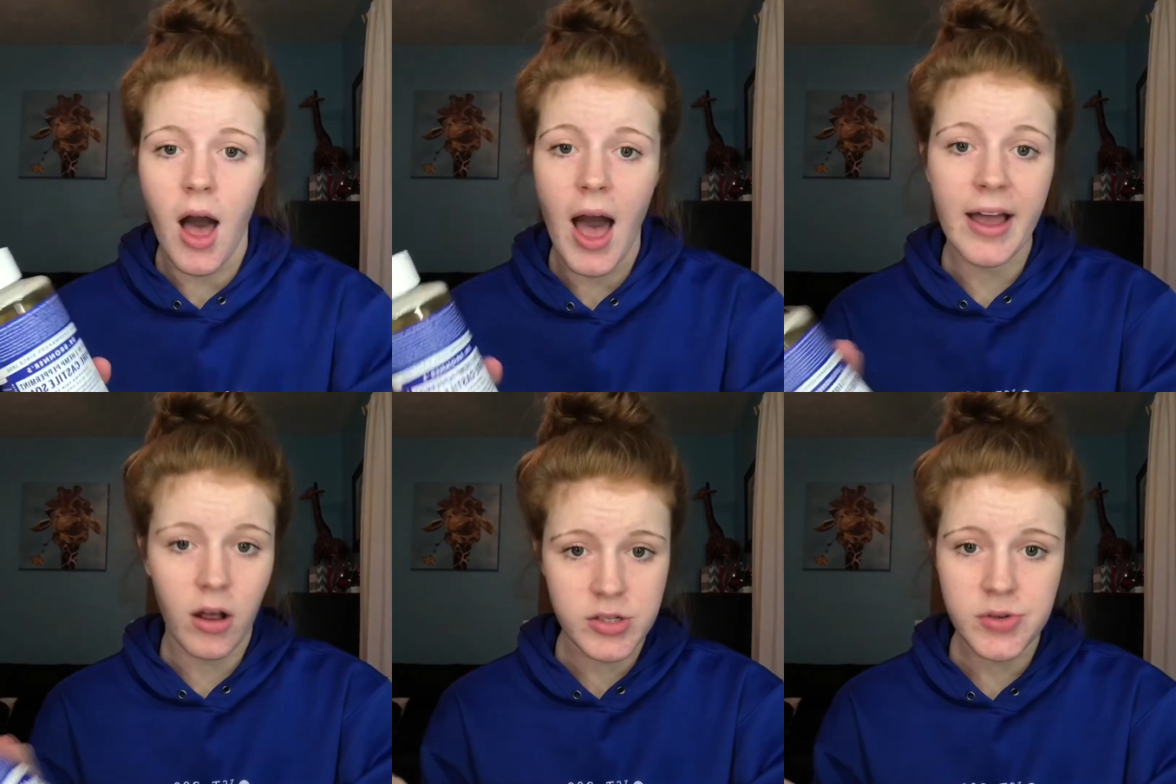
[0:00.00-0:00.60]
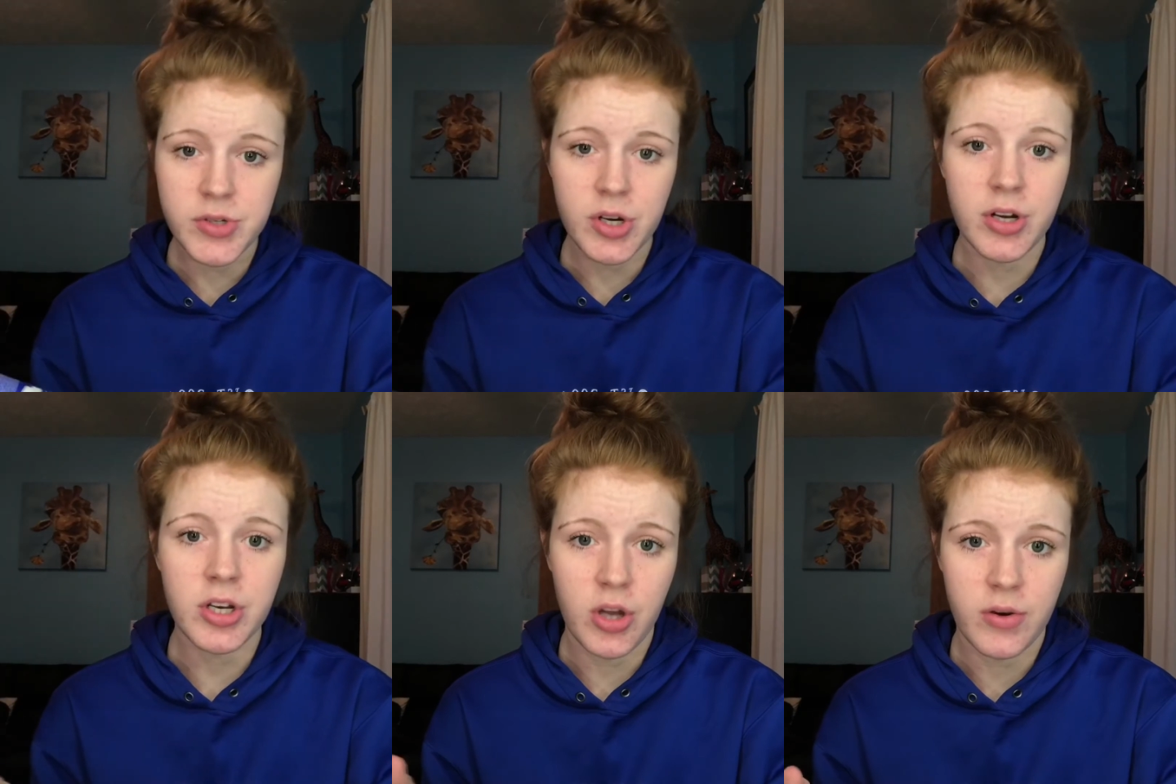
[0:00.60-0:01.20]
I also
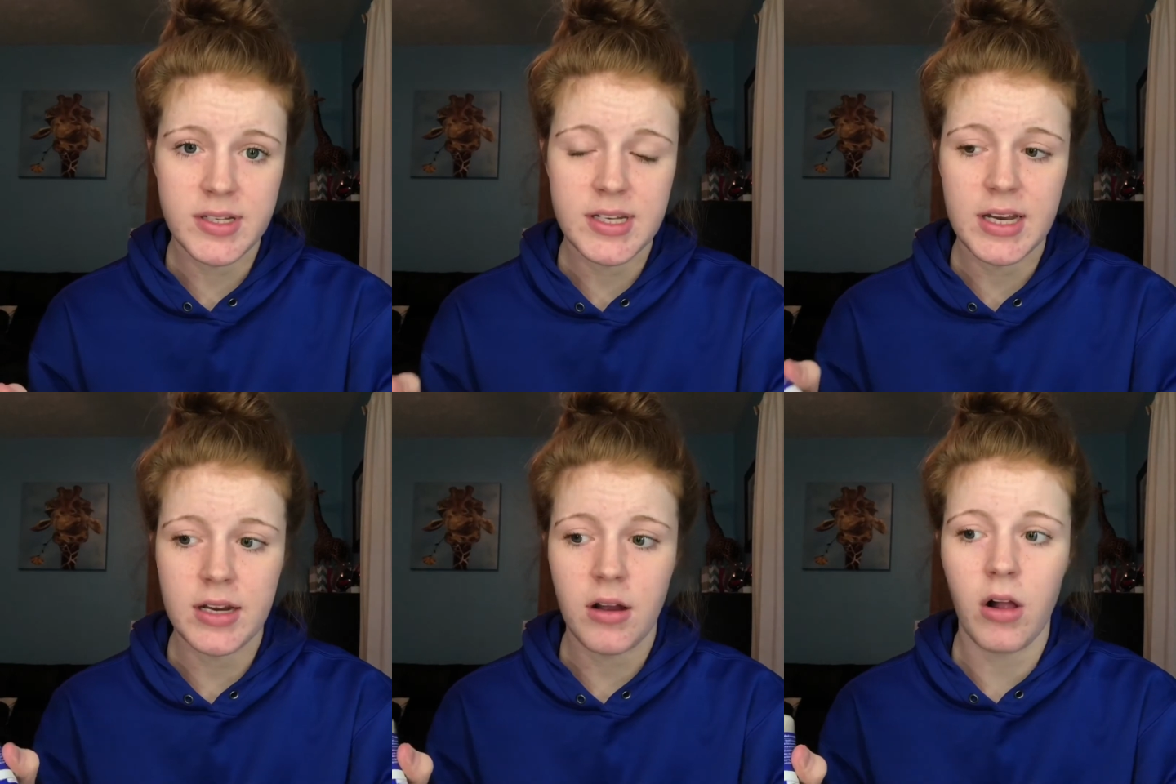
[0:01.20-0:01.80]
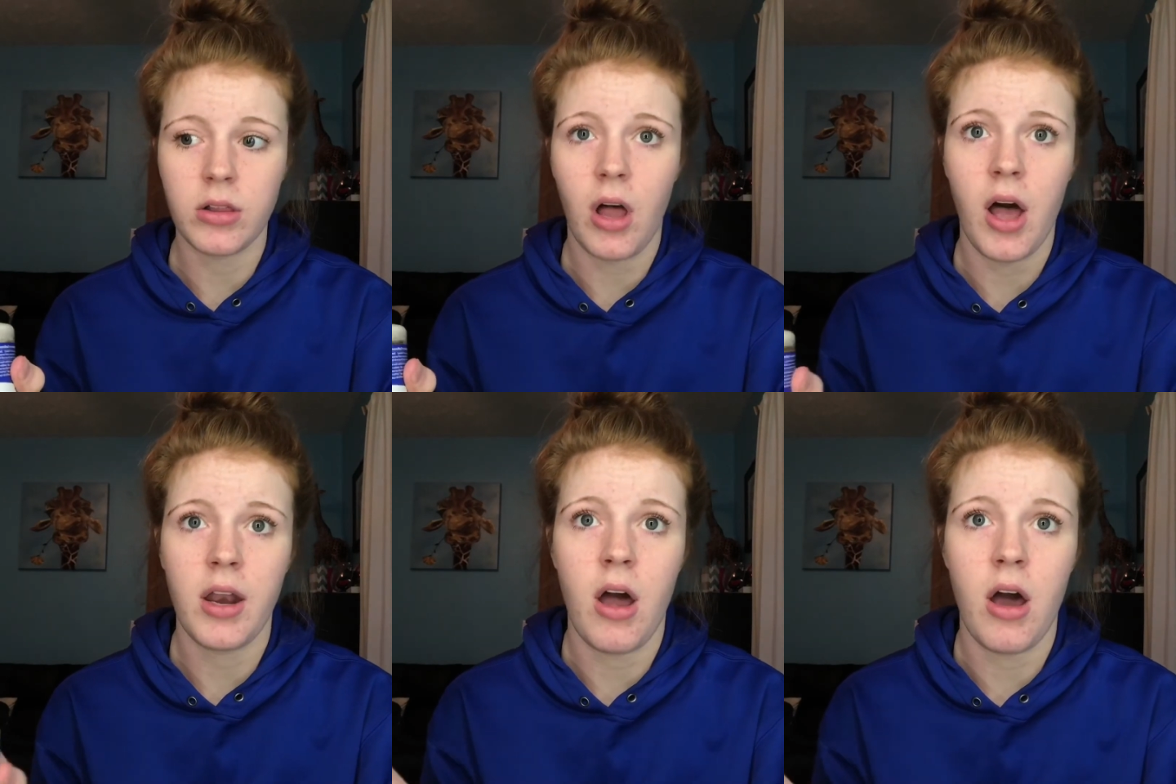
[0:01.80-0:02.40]
started noticing a
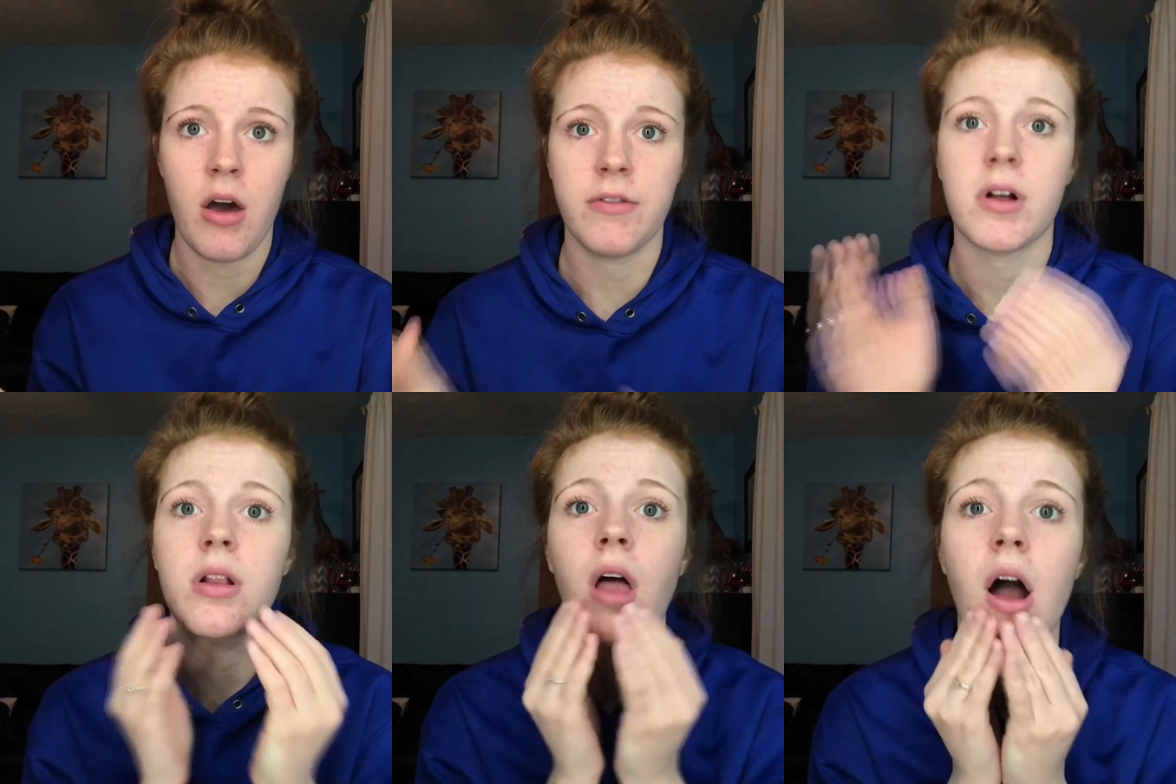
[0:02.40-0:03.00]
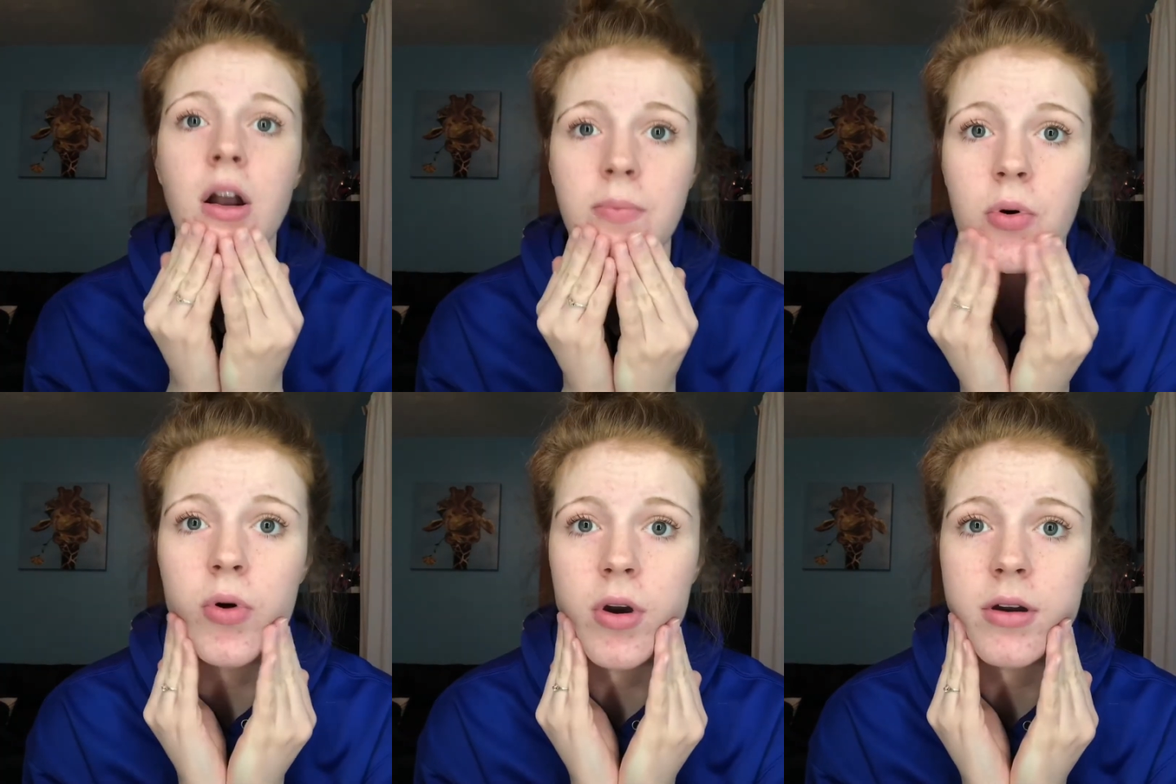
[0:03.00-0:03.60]
lot of clogged
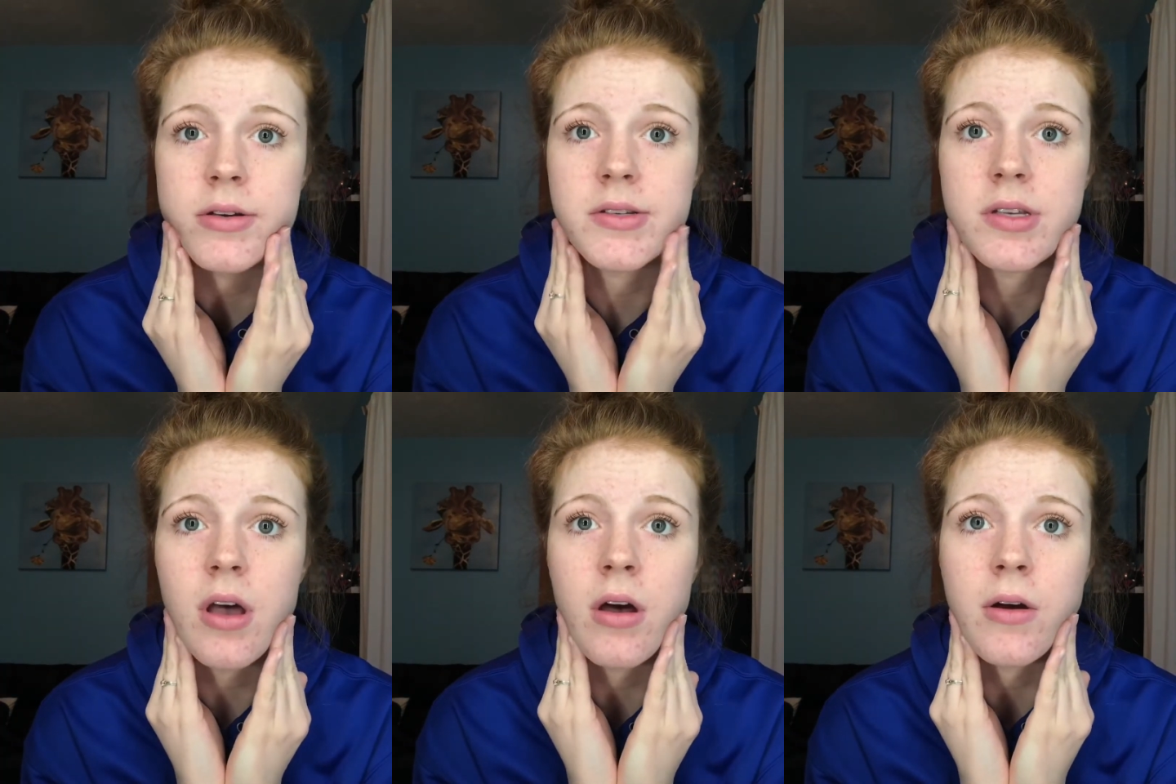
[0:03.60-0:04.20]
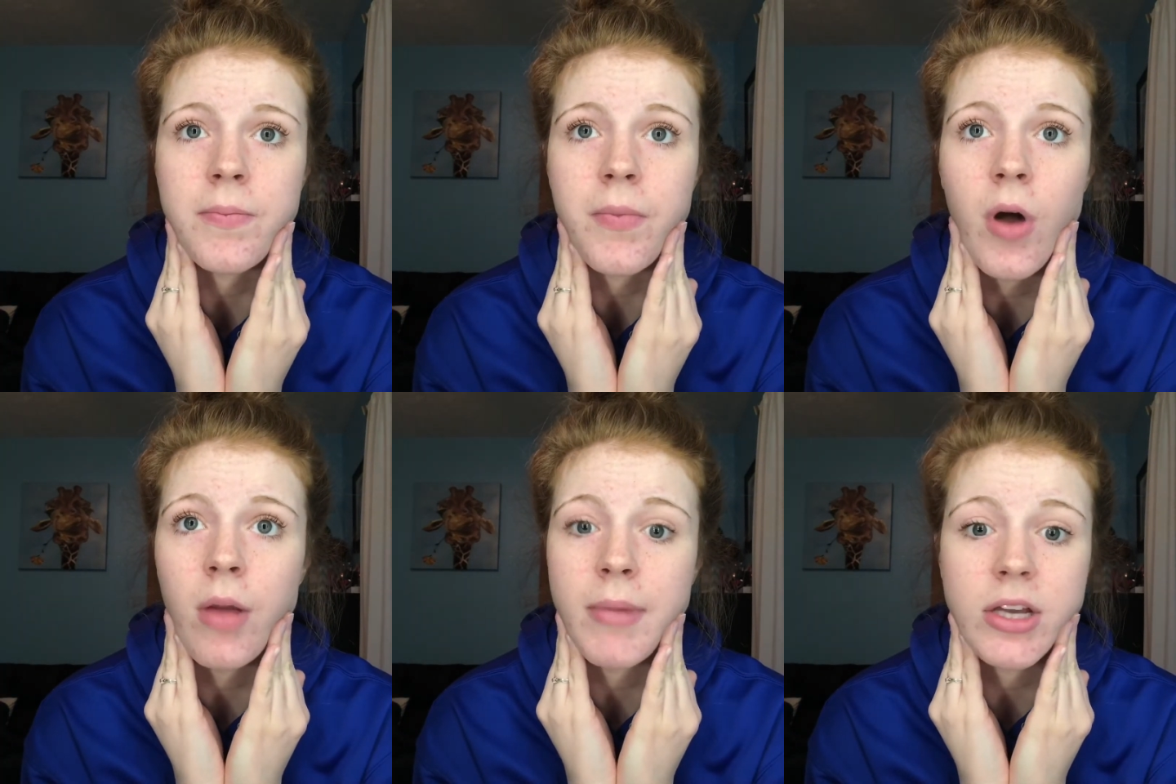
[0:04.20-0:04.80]
pores
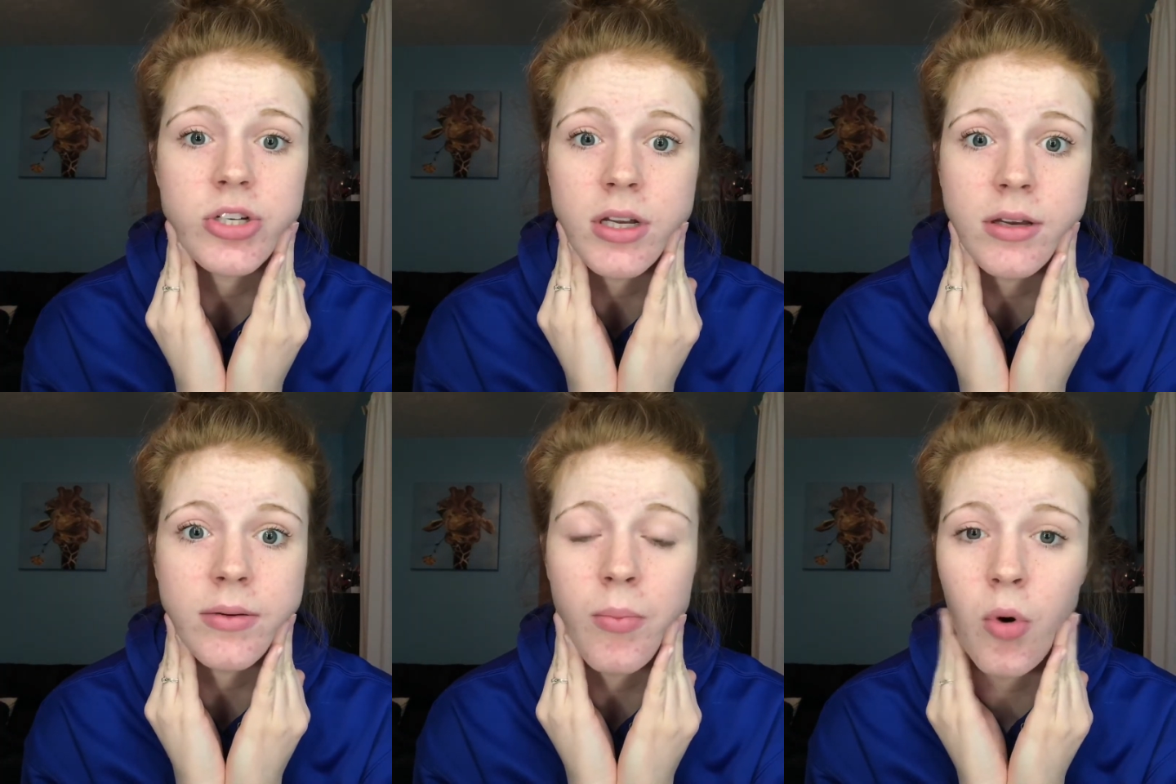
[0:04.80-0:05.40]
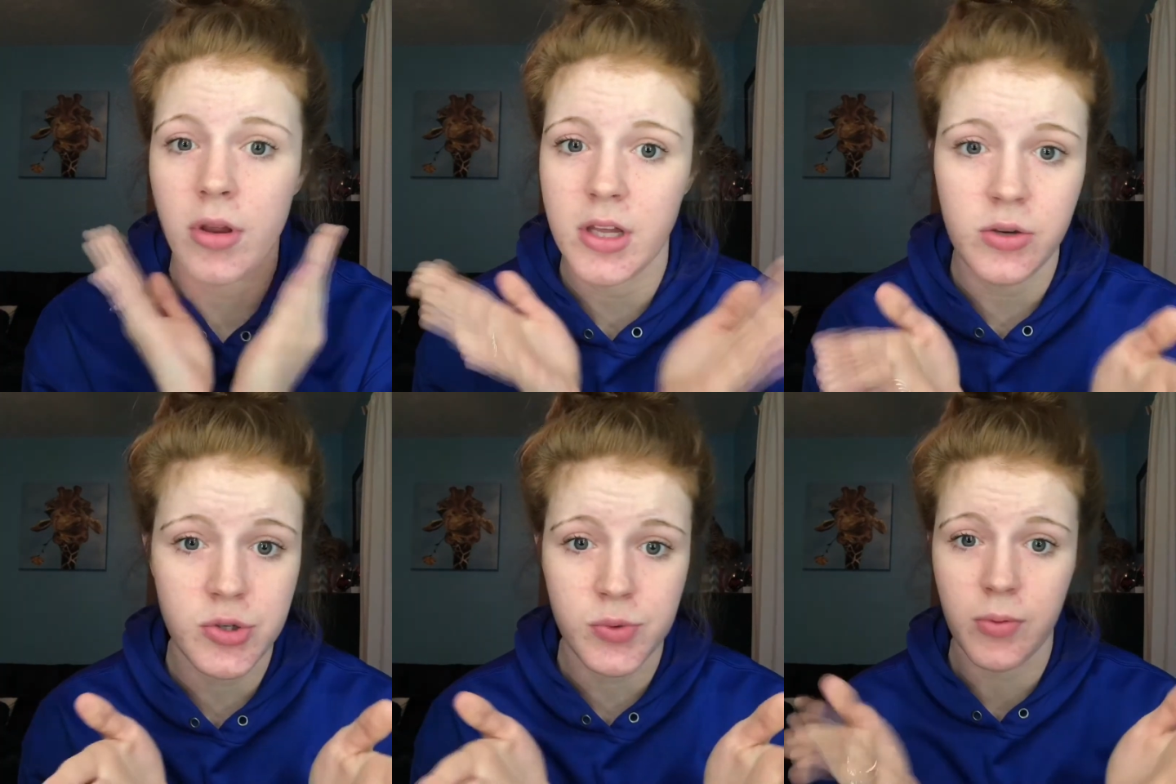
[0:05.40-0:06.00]
on my chin, more than usual,